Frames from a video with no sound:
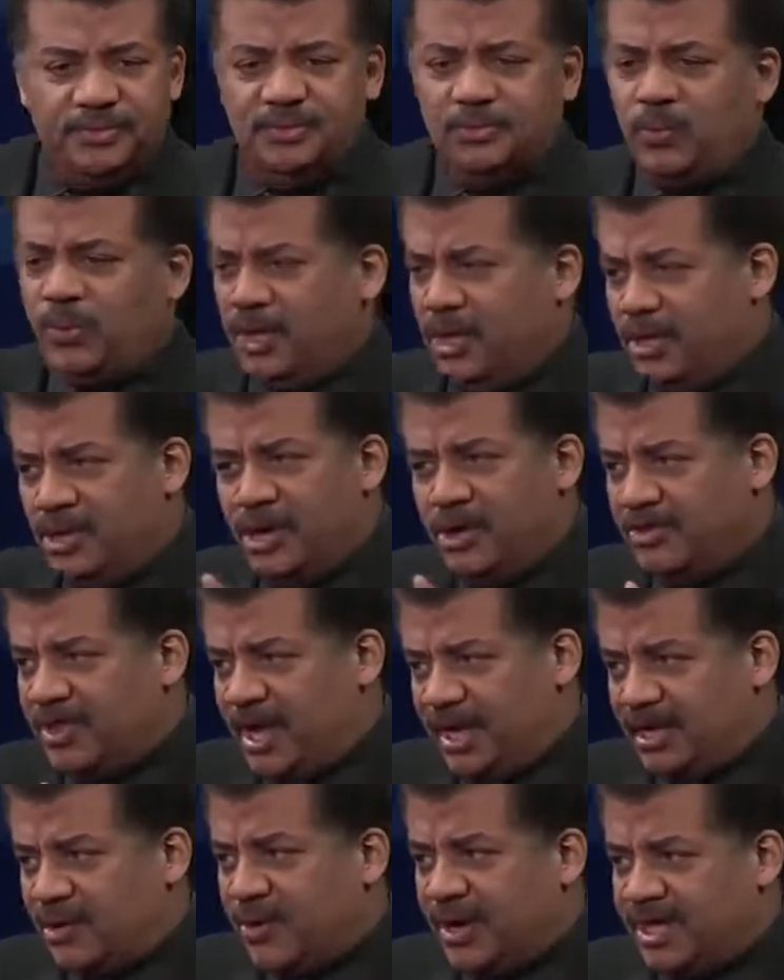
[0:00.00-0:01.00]
We all know
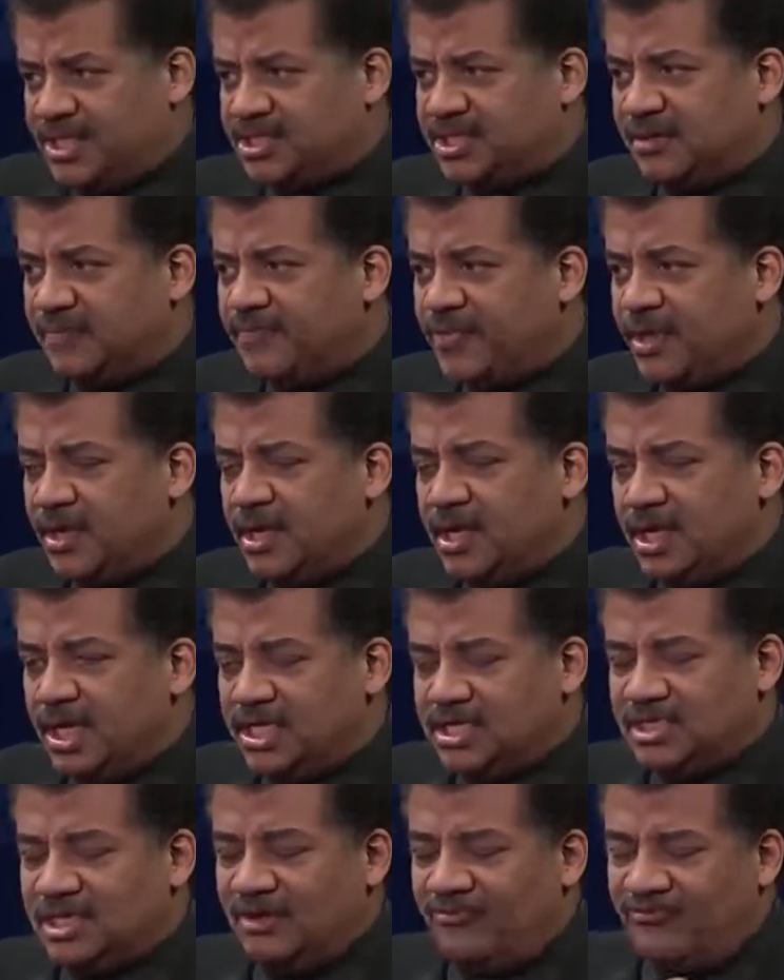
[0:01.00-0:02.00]
that equation.
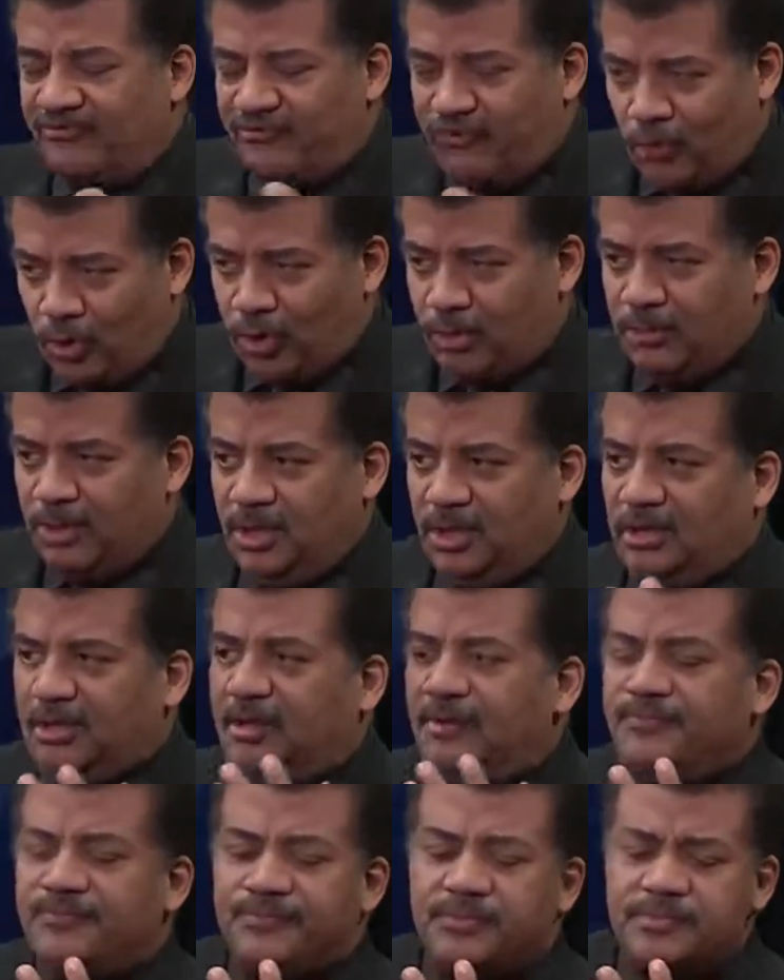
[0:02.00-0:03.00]
It's the formal
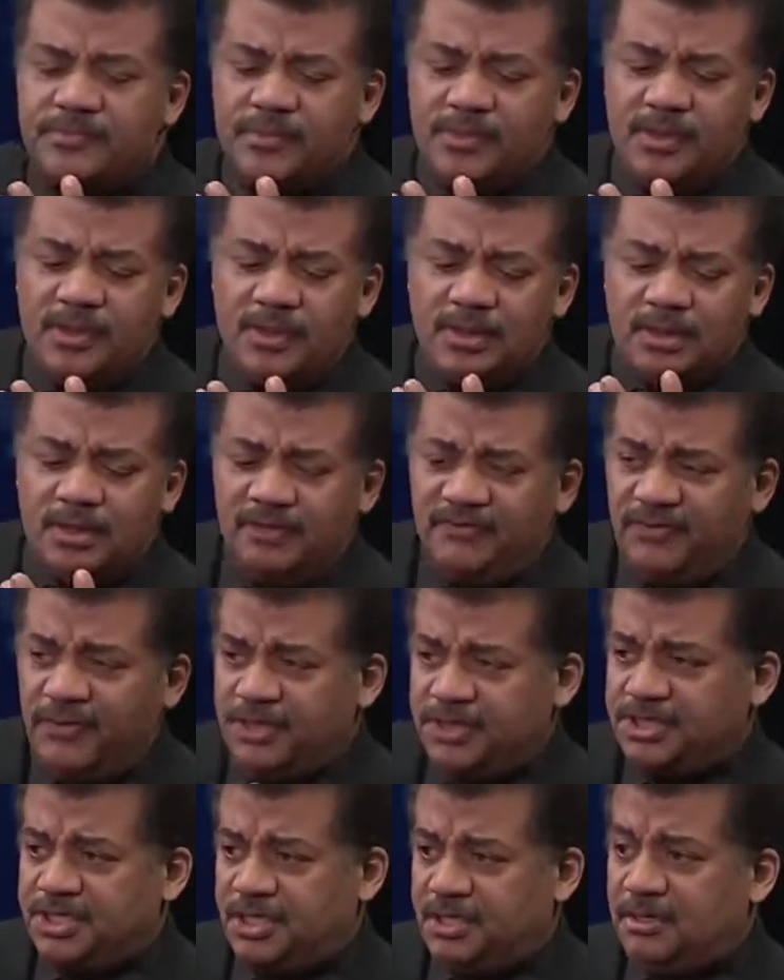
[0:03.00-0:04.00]

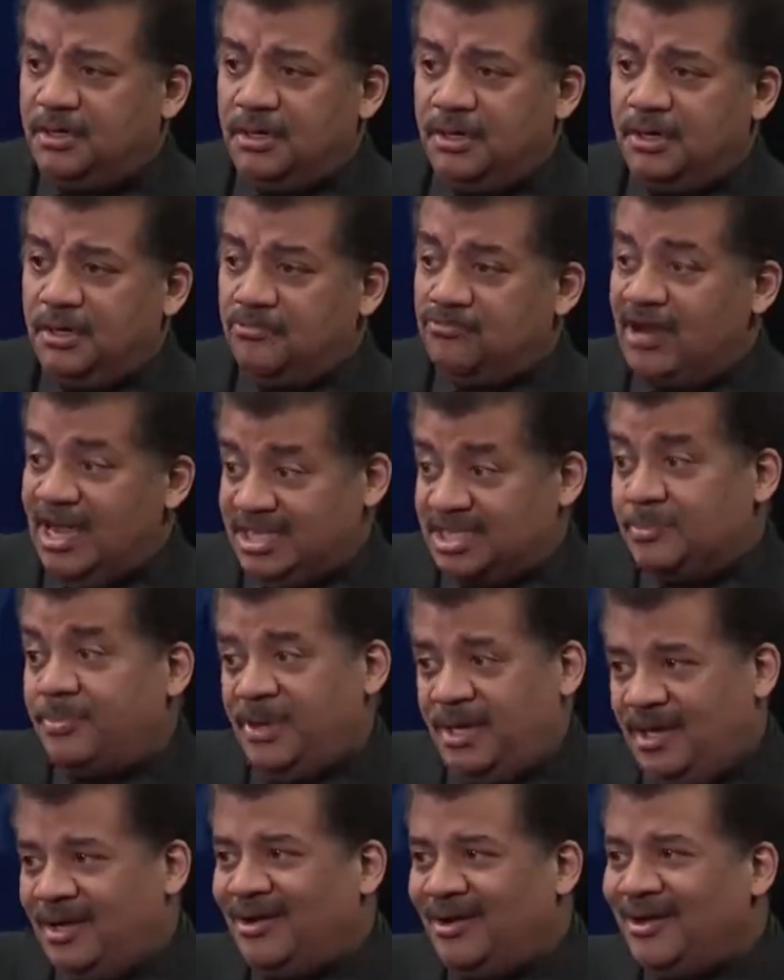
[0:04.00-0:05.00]
conversion
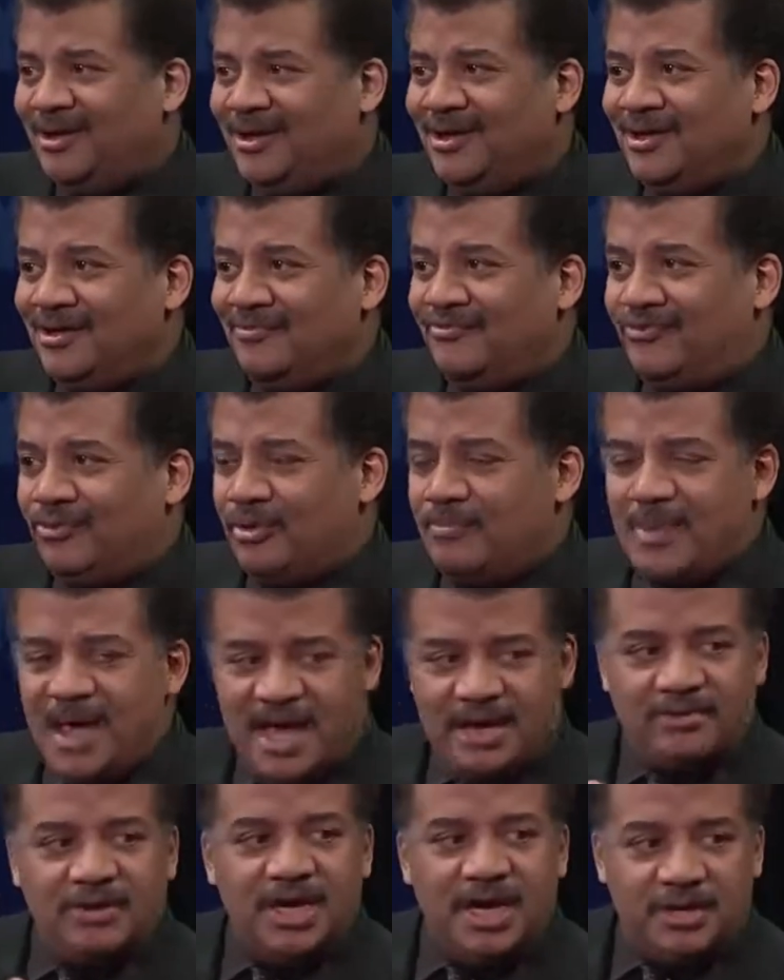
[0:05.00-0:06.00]
recipe for
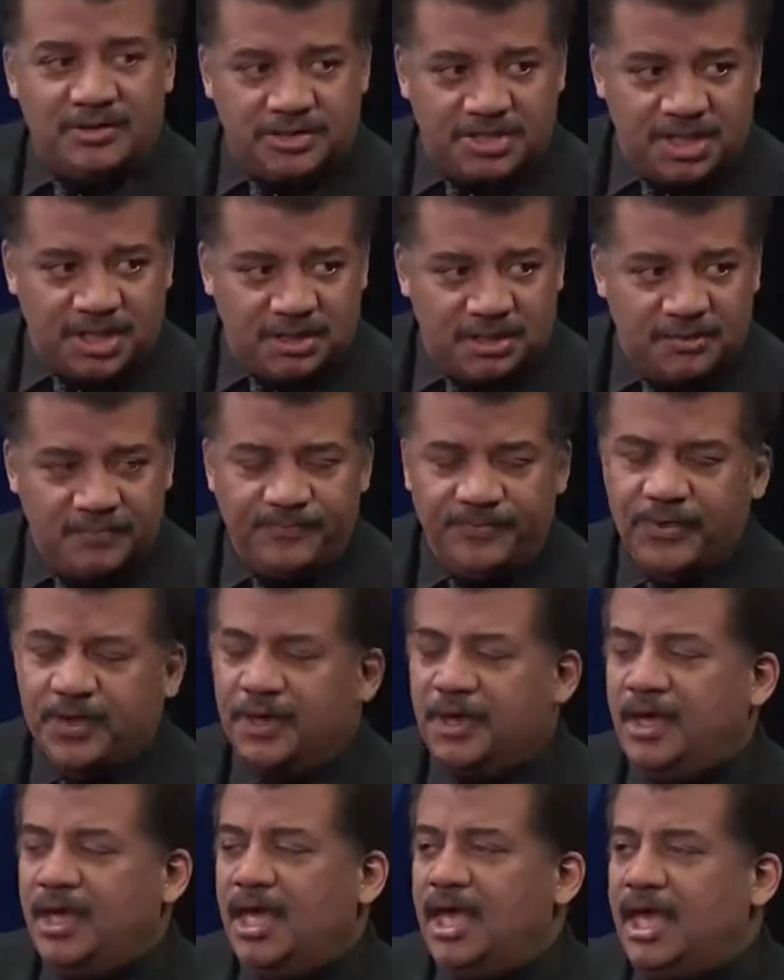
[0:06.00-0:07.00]
matter and energy.
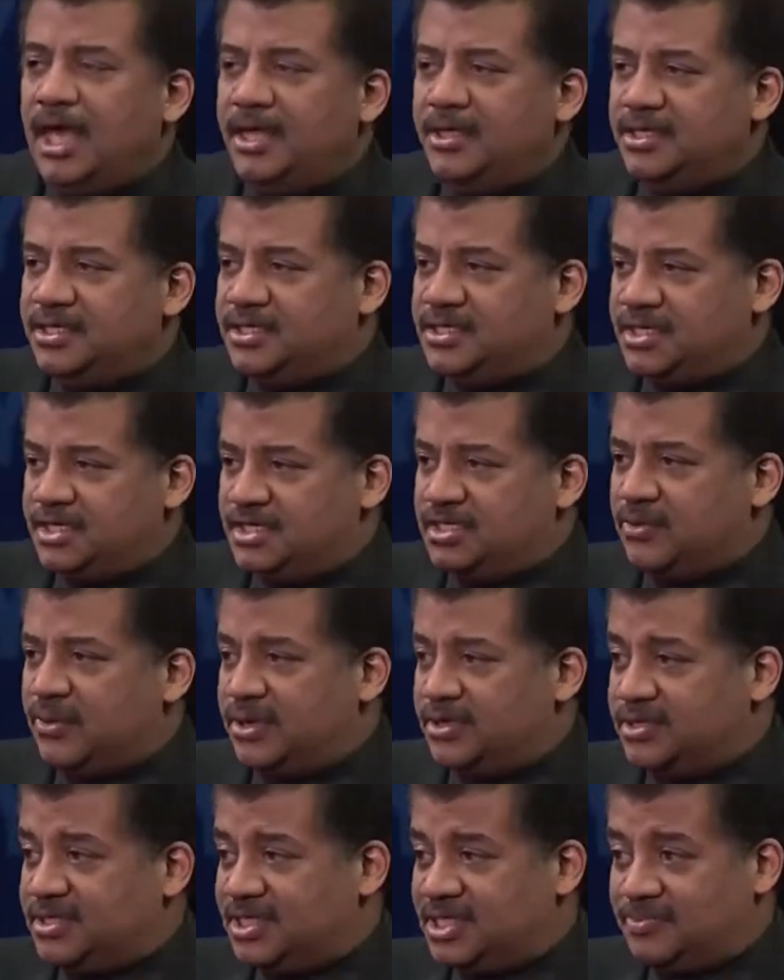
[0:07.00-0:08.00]
And the c
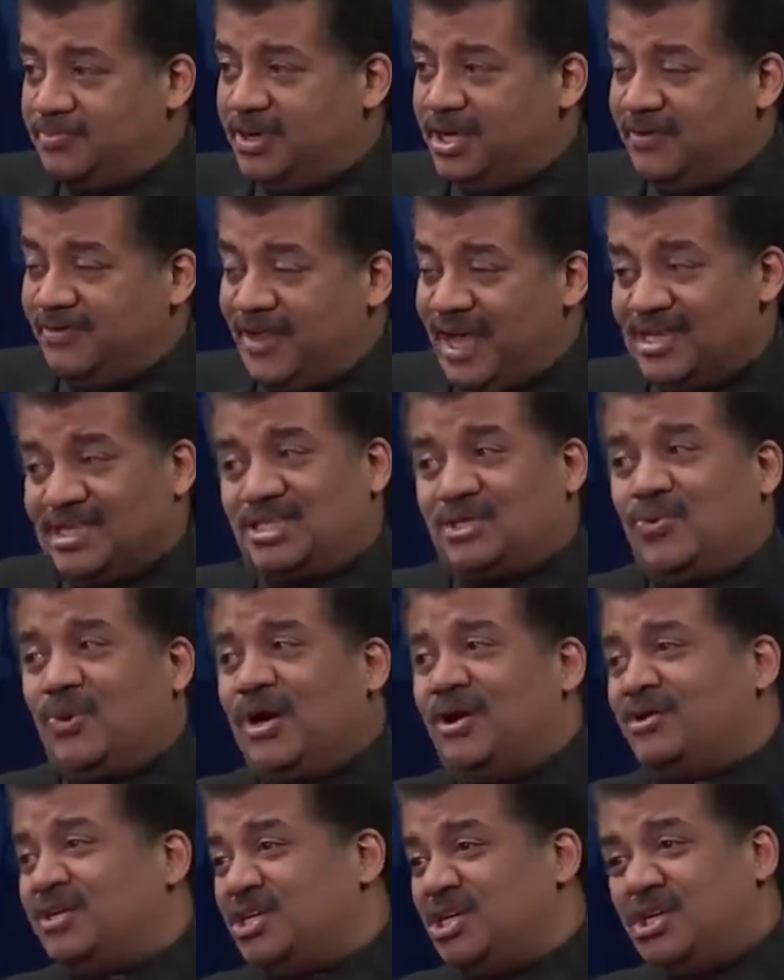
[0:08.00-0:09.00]
squared is the speed of light
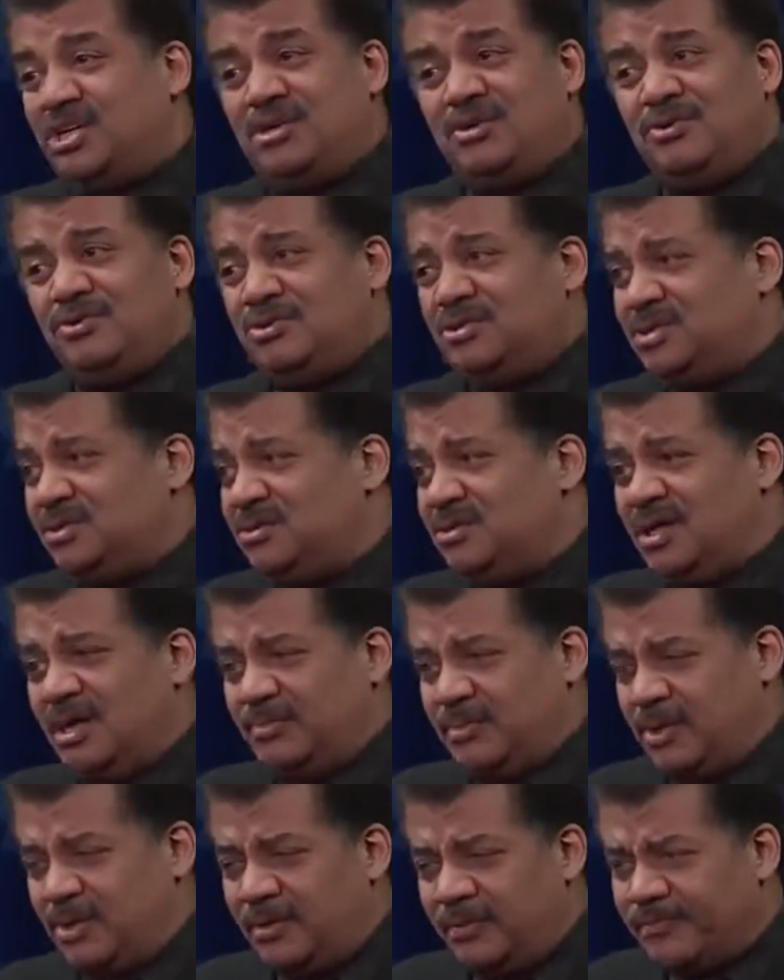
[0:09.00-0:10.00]
squared. It's a huge
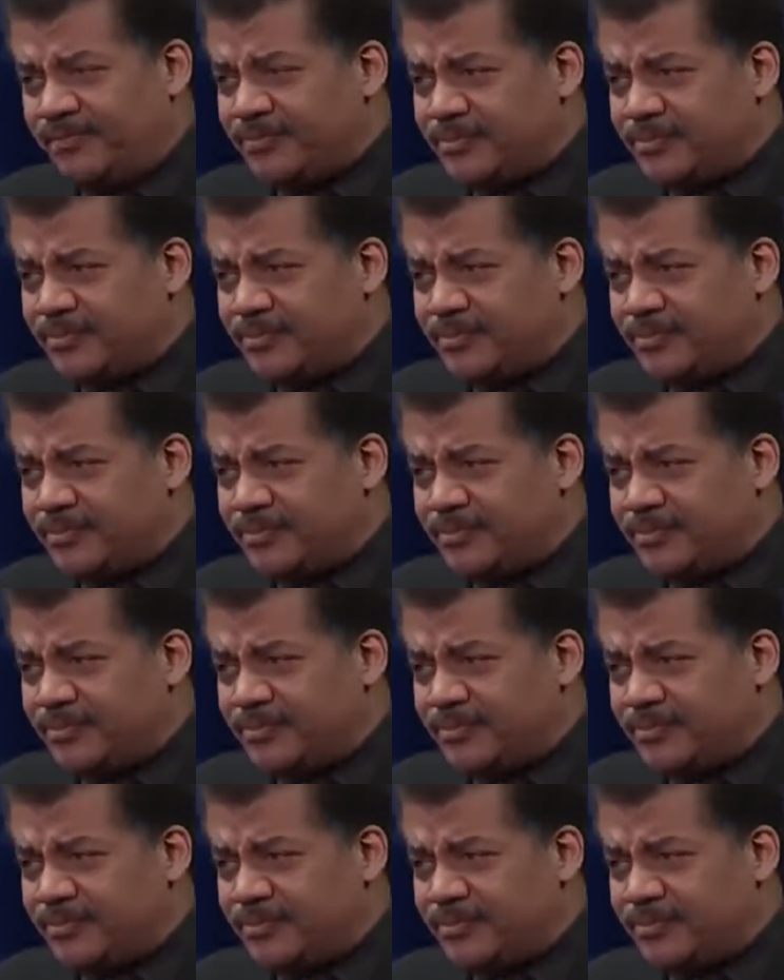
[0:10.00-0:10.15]
number.